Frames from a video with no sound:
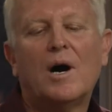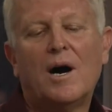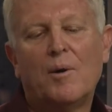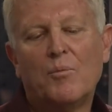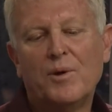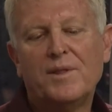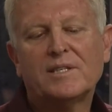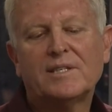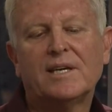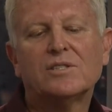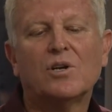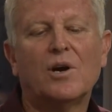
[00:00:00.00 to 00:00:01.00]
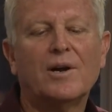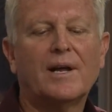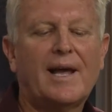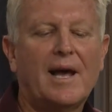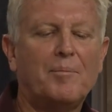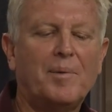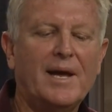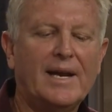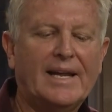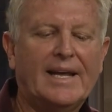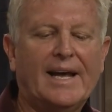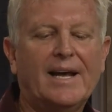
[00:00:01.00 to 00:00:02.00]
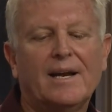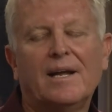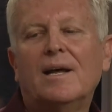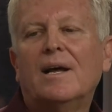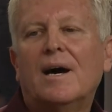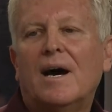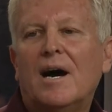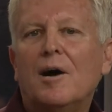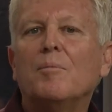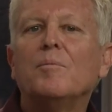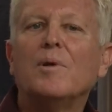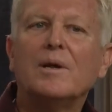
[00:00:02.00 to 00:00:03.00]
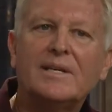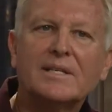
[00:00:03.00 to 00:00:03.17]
um, with this Kickstarter campaign, get um,